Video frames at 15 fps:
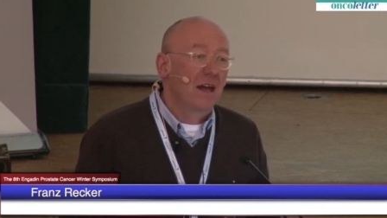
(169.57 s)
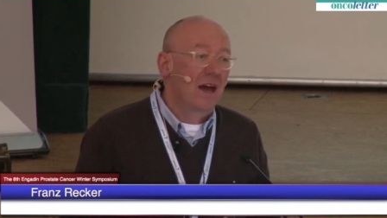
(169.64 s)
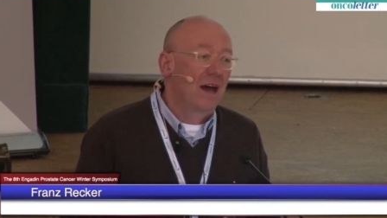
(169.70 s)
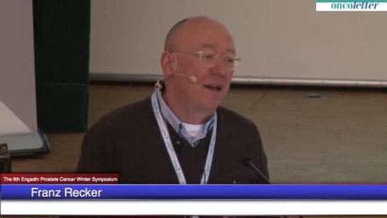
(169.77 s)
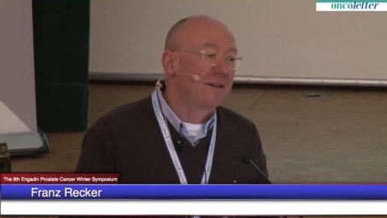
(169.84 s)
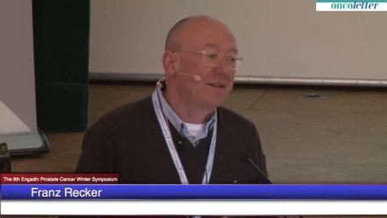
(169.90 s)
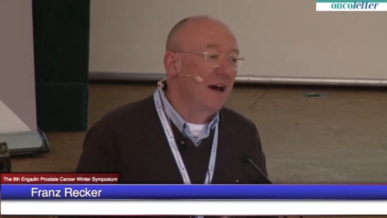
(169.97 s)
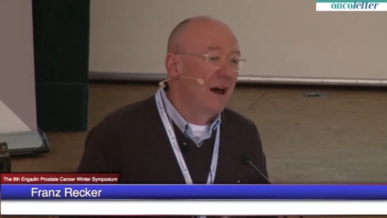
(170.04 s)

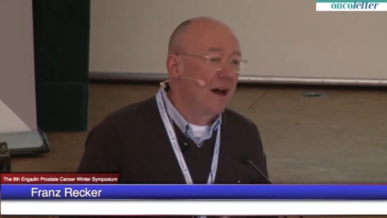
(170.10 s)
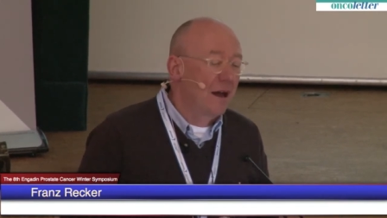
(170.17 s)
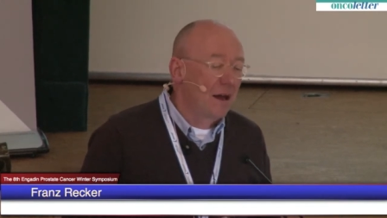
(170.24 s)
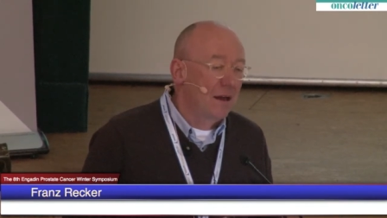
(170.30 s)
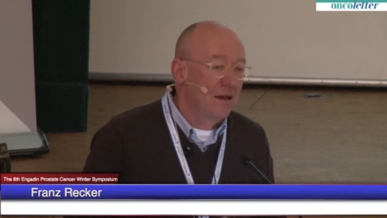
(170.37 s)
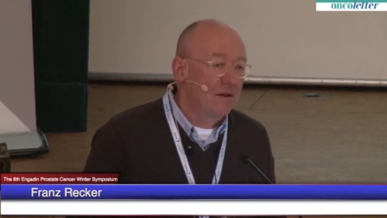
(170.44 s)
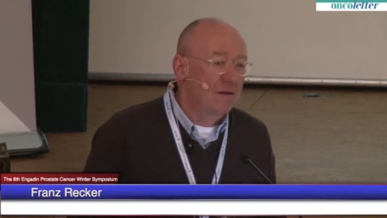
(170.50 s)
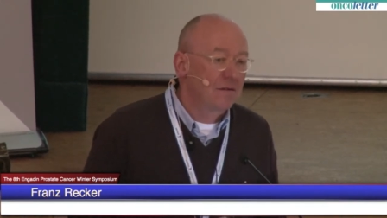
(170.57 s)
and
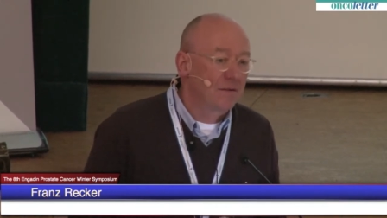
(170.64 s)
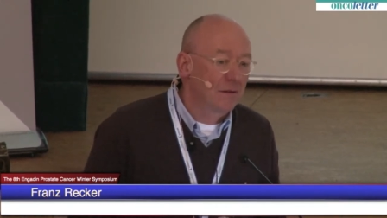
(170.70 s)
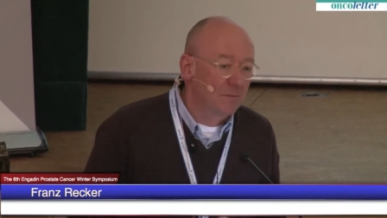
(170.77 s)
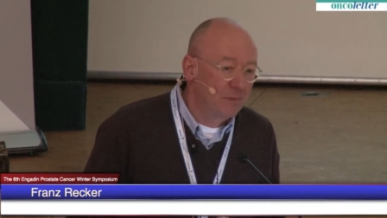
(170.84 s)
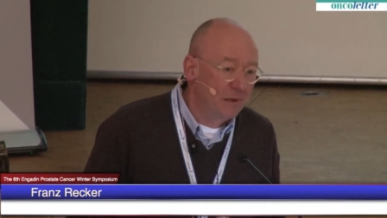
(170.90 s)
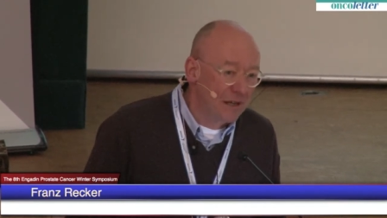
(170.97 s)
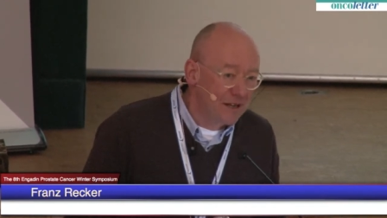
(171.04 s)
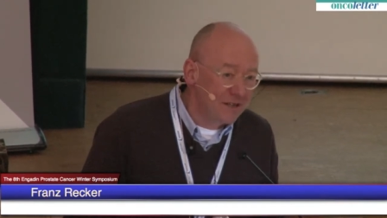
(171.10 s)
I
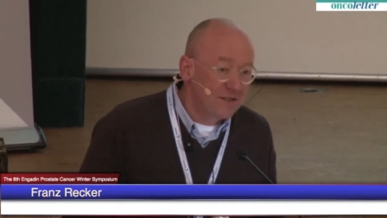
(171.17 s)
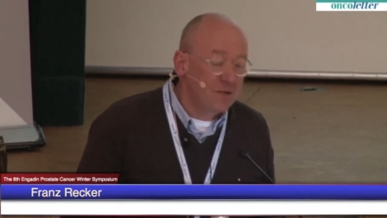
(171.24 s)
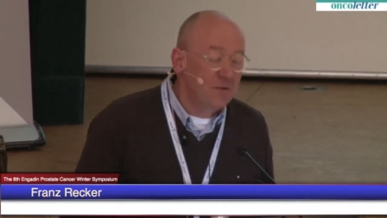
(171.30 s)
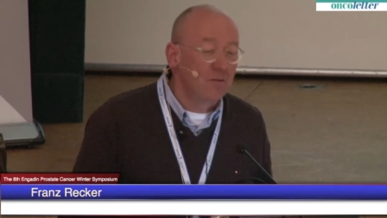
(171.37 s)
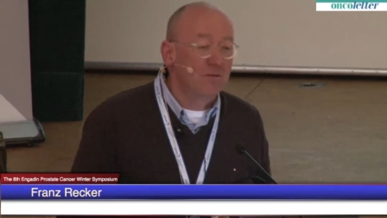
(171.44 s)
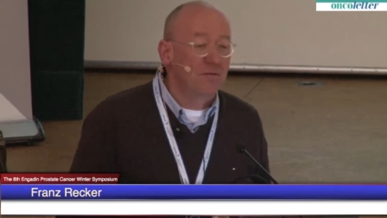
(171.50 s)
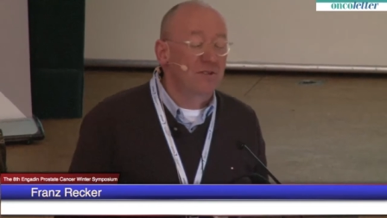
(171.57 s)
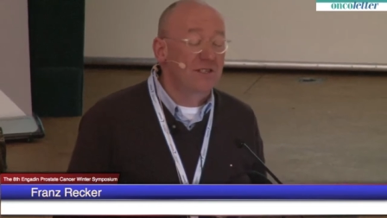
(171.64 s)
please
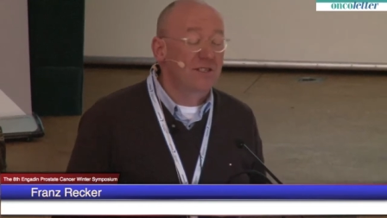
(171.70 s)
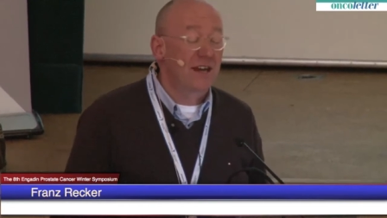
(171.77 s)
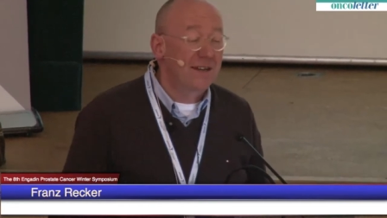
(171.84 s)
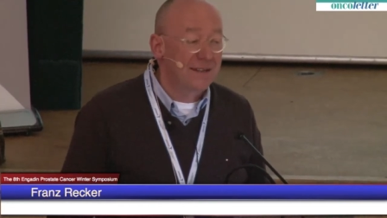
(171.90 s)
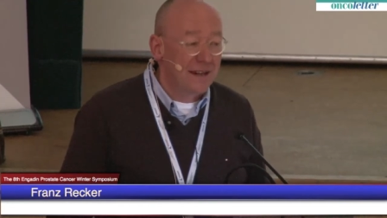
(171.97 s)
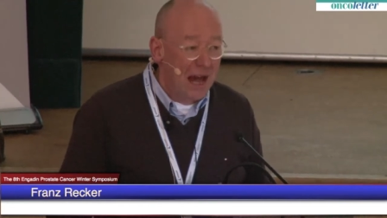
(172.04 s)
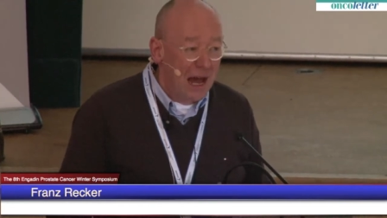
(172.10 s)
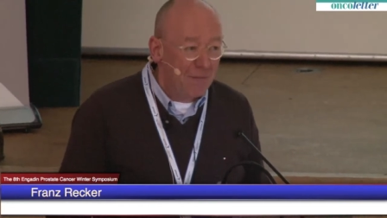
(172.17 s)
you to
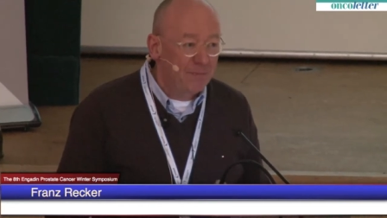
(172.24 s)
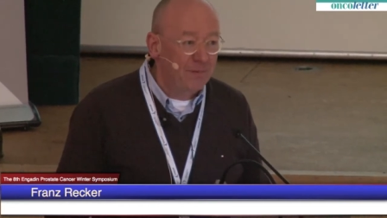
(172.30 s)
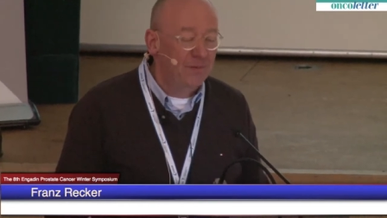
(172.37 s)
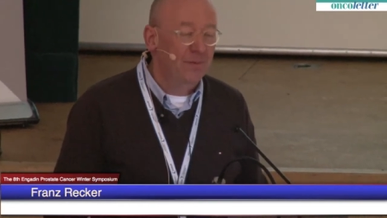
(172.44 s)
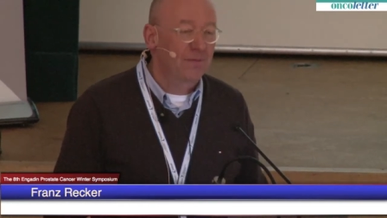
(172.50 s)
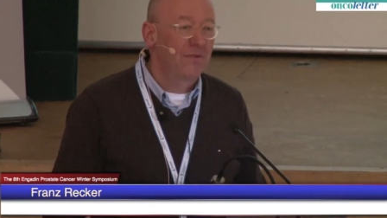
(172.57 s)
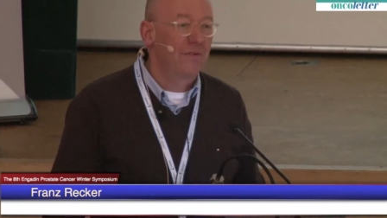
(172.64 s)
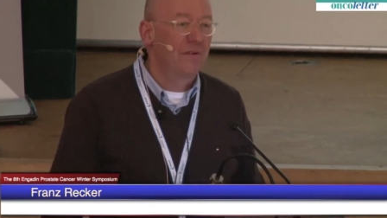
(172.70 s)
stand up
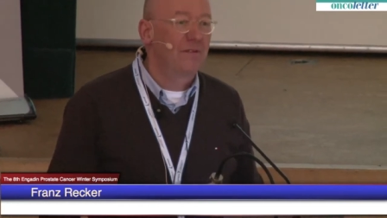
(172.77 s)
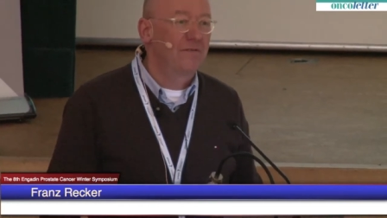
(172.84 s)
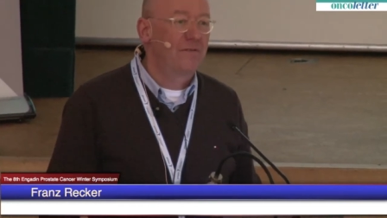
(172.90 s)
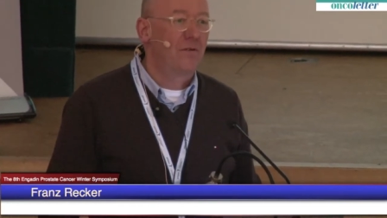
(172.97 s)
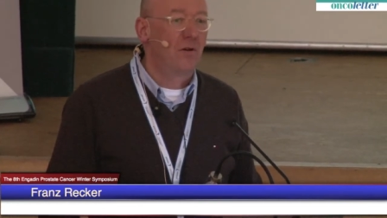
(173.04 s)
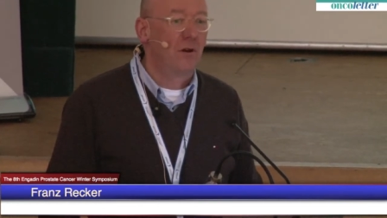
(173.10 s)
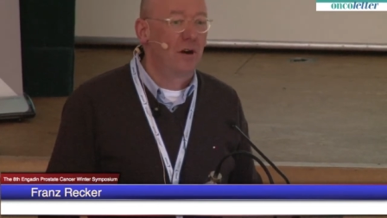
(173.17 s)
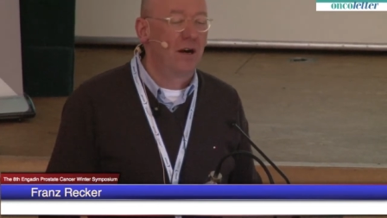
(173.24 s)

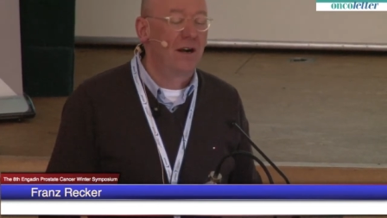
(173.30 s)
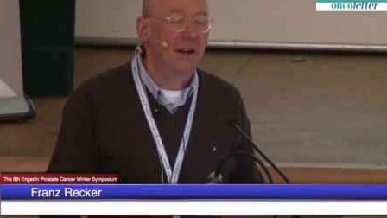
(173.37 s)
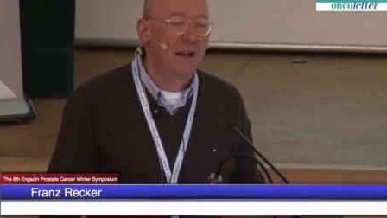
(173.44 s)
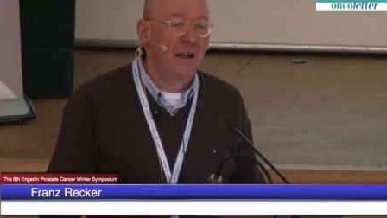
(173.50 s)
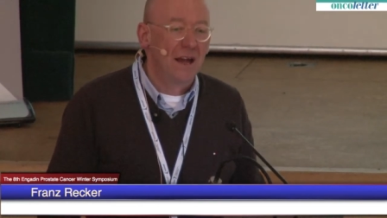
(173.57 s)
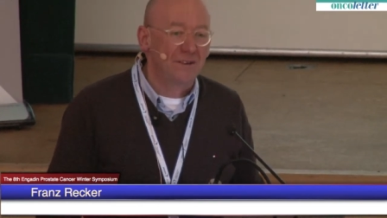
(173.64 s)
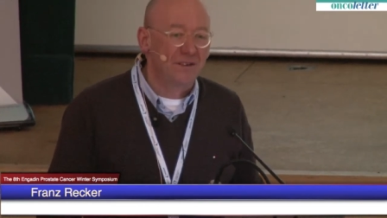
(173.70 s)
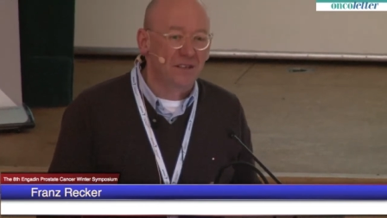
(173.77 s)
for
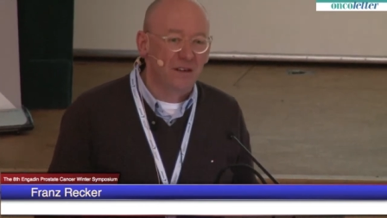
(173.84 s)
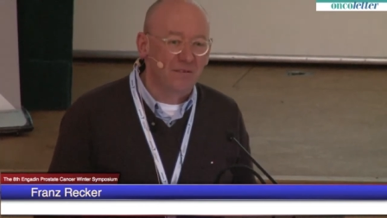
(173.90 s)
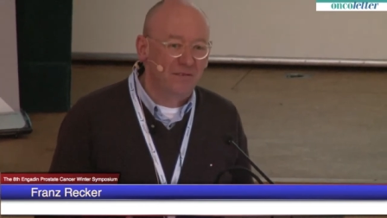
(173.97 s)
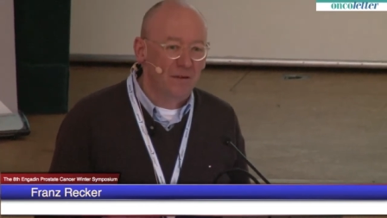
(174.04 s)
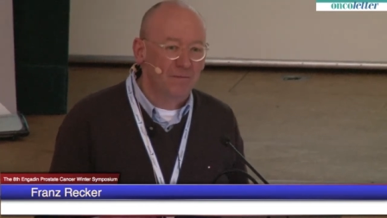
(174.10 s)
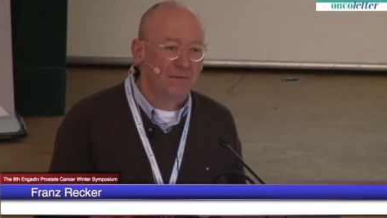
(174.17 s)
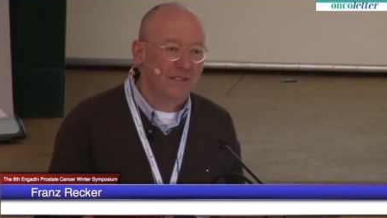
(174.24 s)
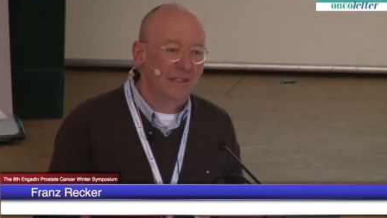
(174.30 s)
and to give
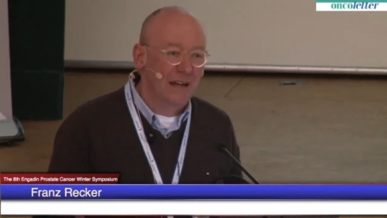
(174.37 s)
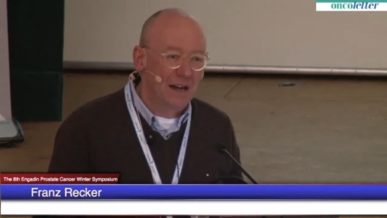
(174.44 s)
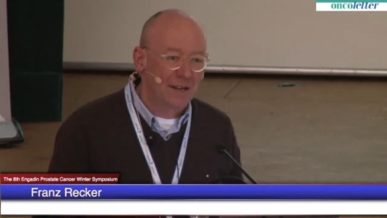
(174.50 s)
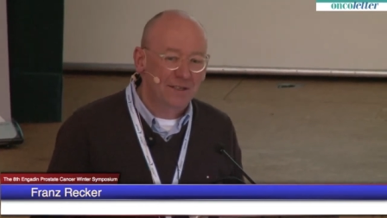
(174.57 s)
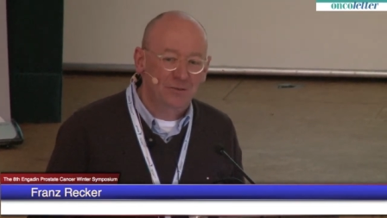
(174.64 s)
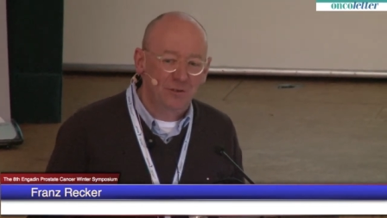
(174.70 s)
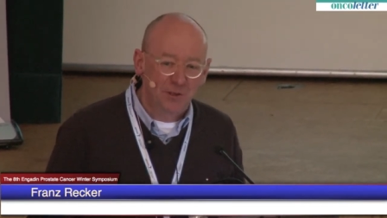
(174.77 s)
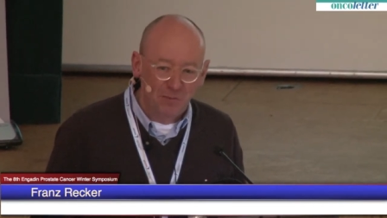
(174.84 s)
him his
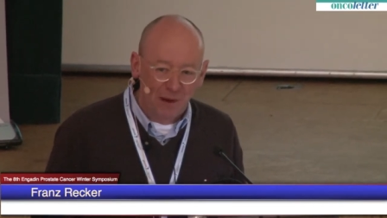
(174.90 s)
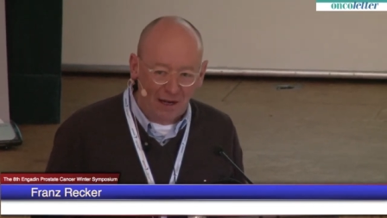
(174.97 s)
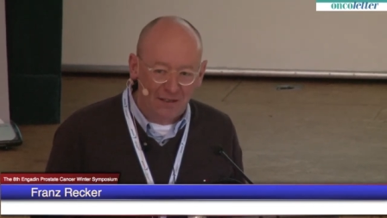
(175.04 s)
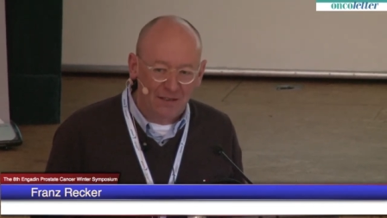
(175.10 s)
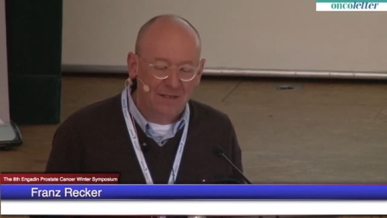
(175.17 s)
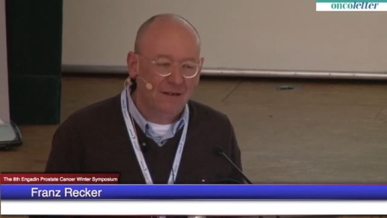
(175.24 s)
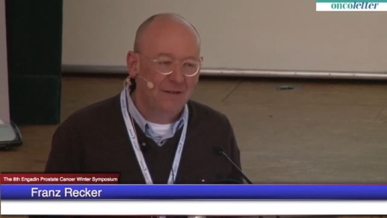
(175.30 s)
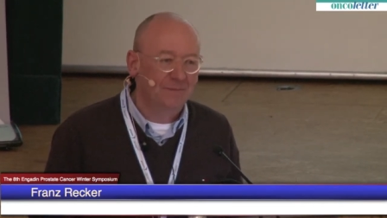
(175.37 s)
last
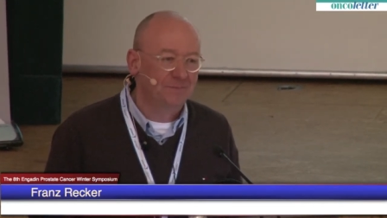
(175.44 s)
respect.